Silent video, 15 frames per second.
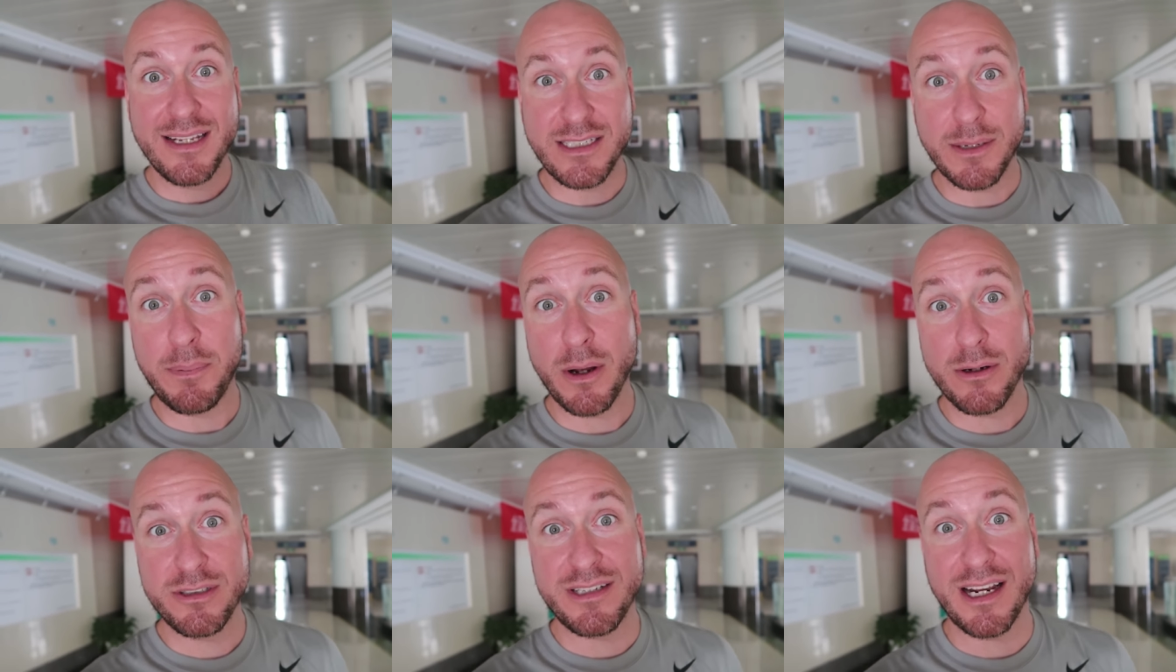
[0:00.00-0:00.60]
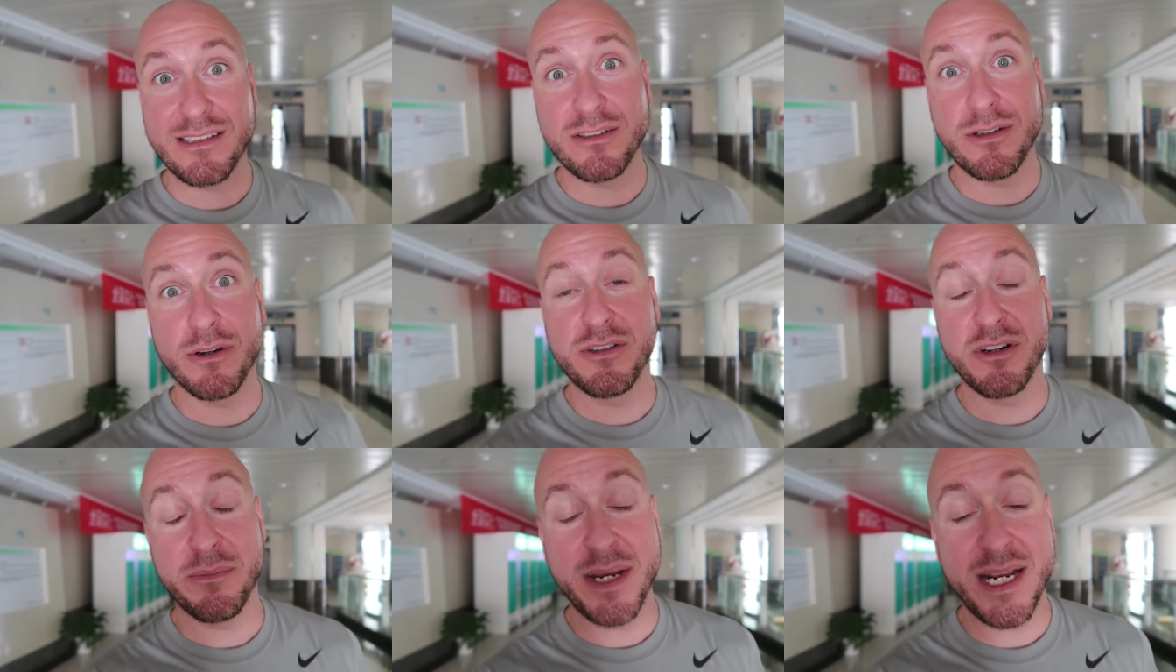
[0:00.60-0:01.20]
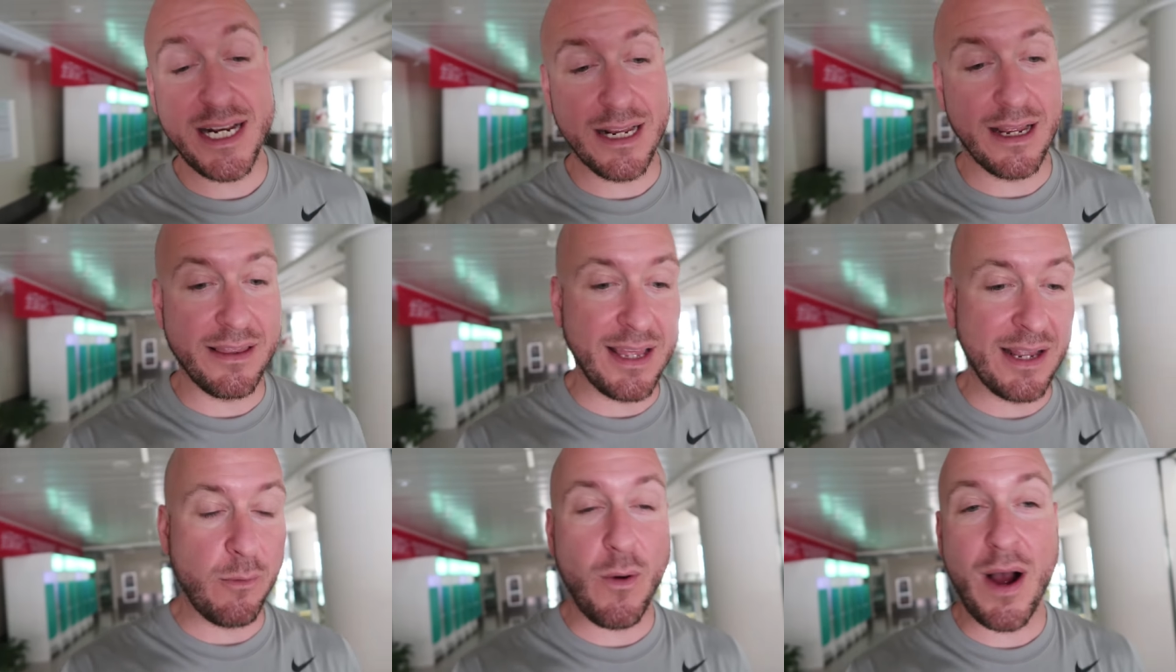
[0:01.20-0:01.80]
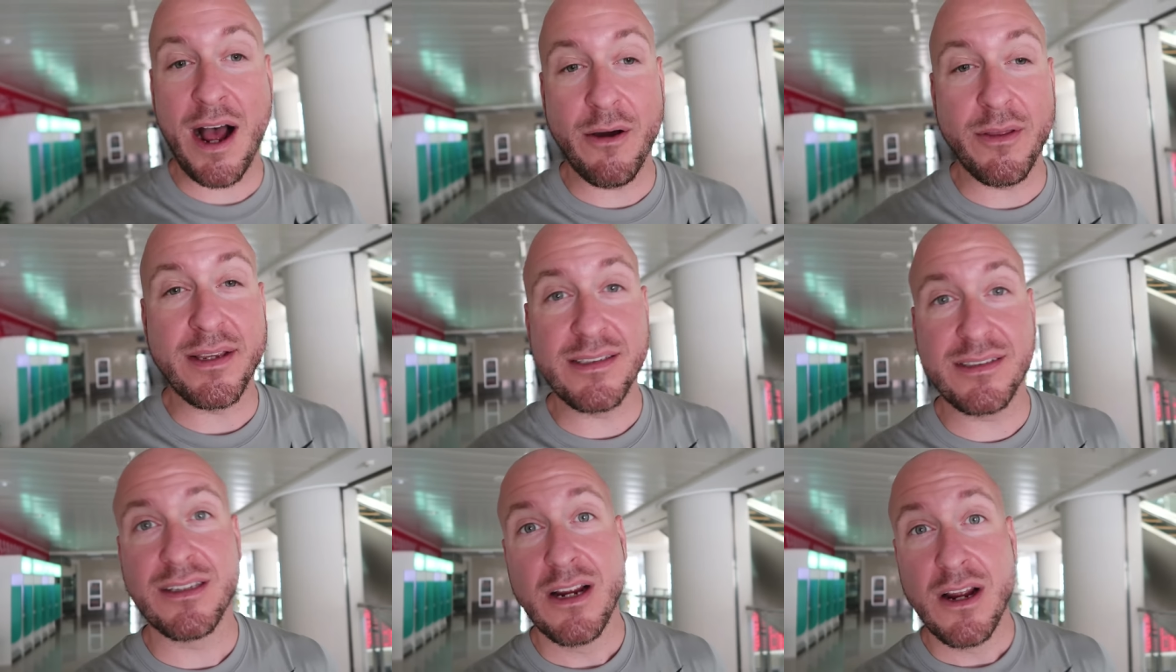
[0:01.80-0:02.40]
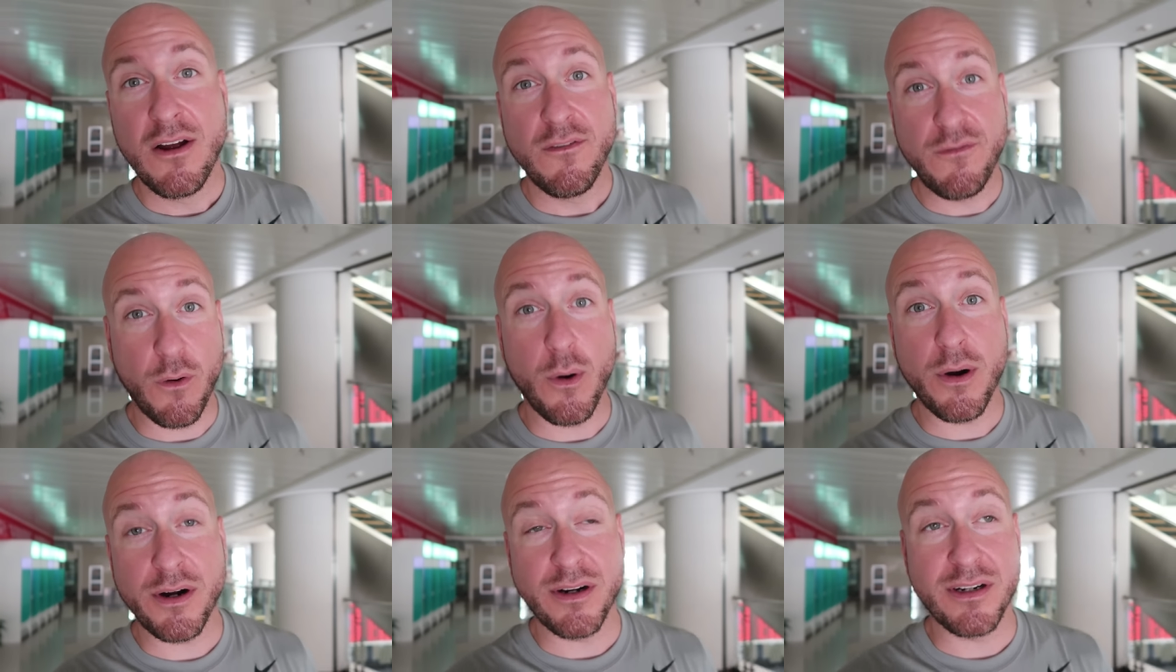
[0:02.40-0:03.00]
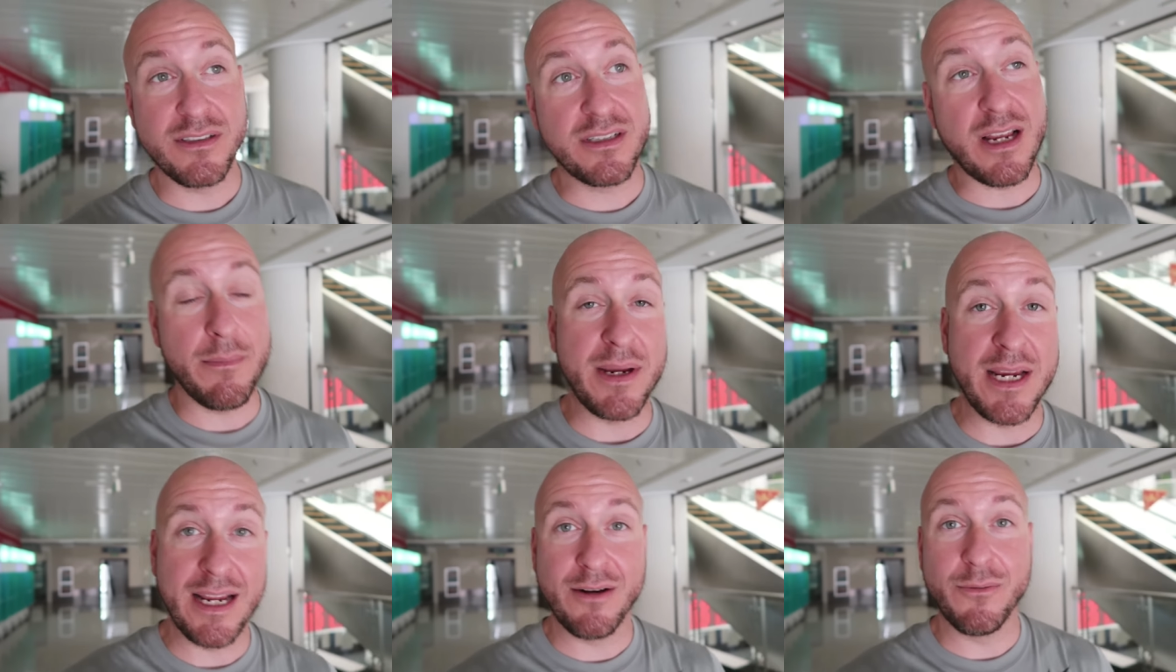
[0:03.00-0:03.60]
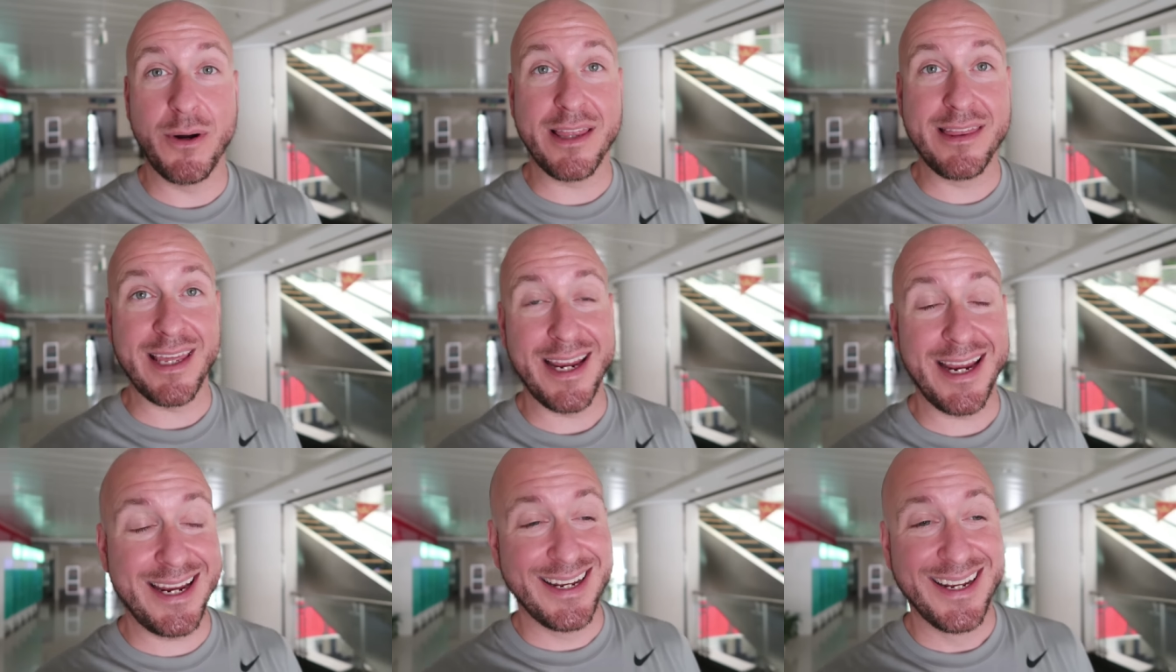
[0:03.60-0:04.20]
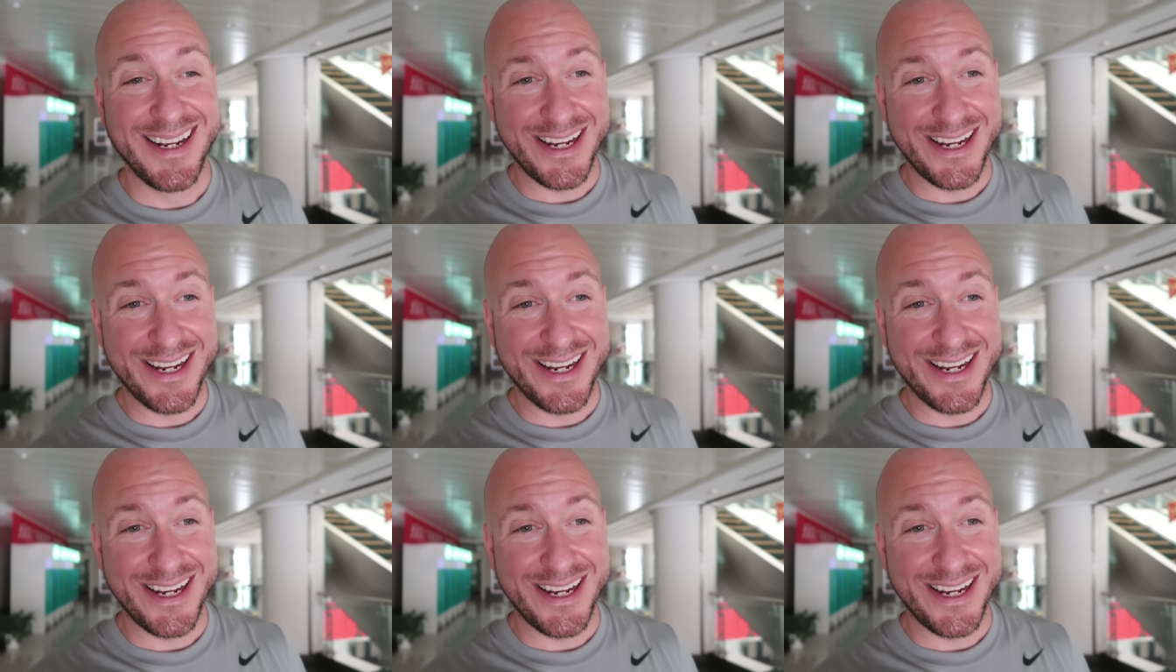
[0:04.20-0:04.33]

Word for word: to post on social media that, wow, this foreigner is coming in with a